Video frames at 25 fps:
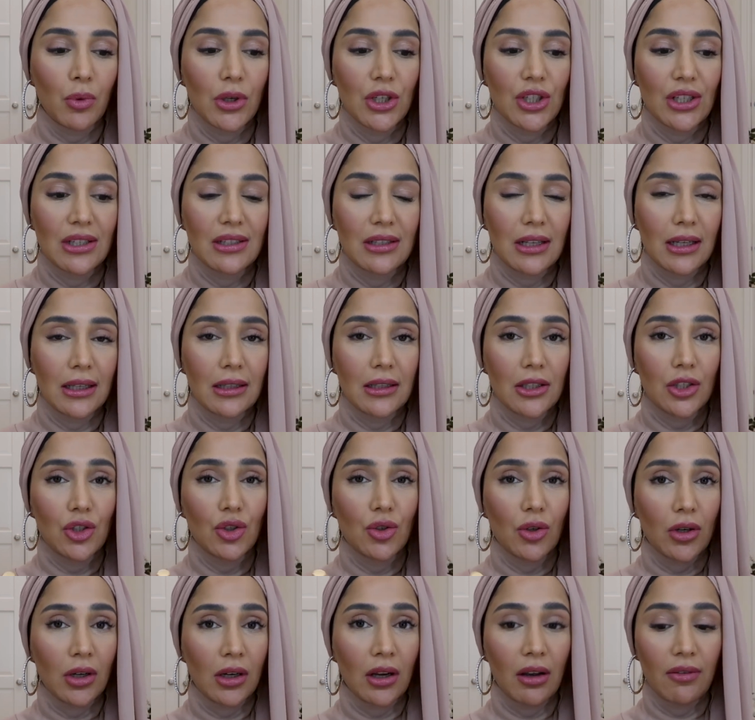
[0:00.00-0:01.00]
Which is like the
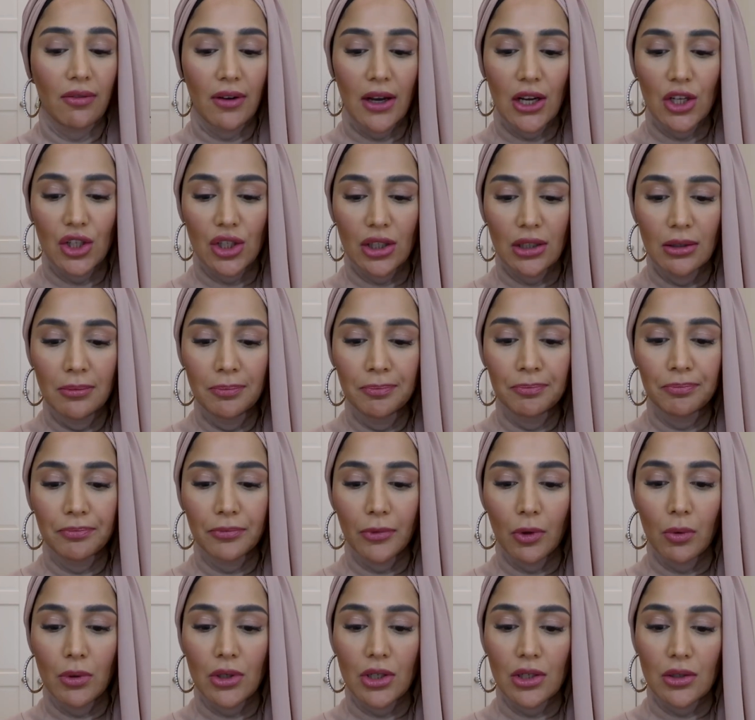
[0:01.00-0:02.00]
stronger version,
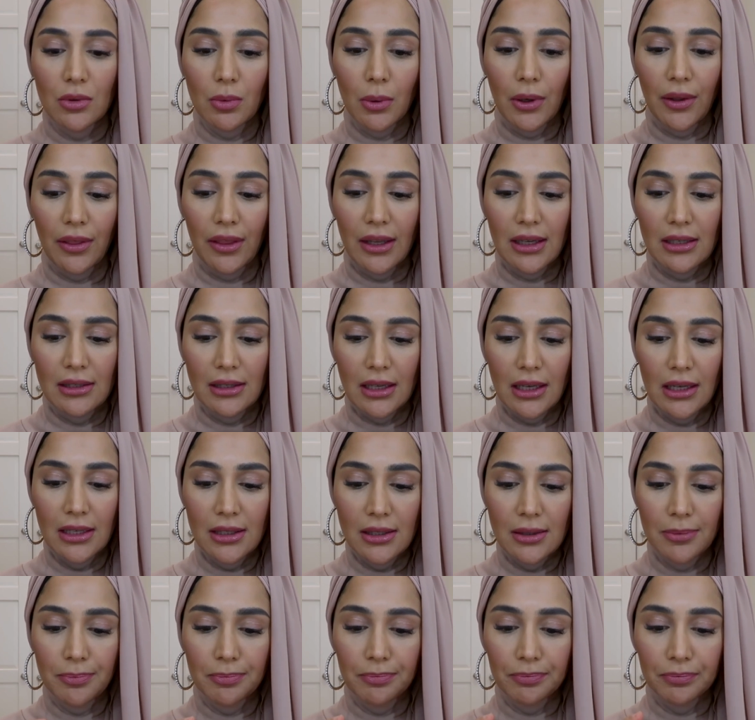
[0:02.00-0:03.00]
which is what this
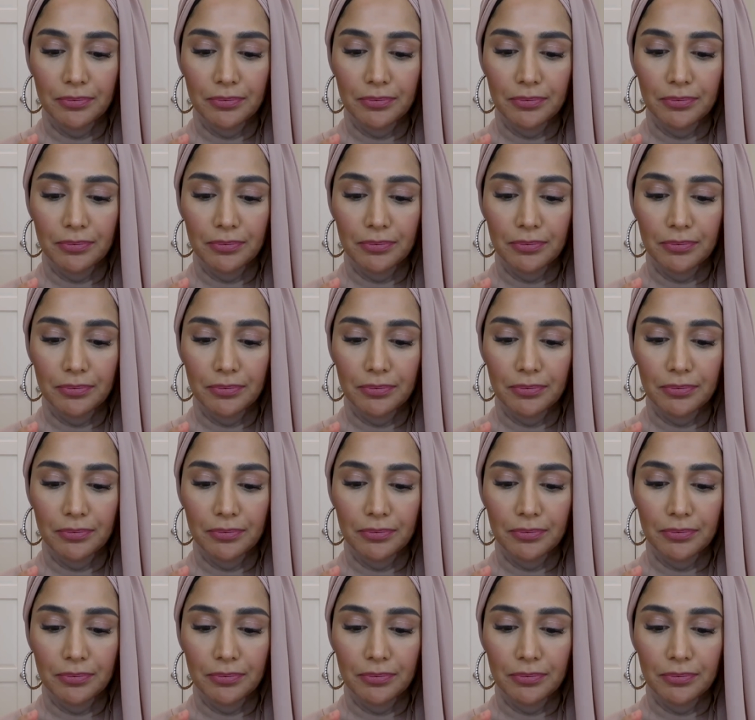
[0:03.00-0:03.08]
is,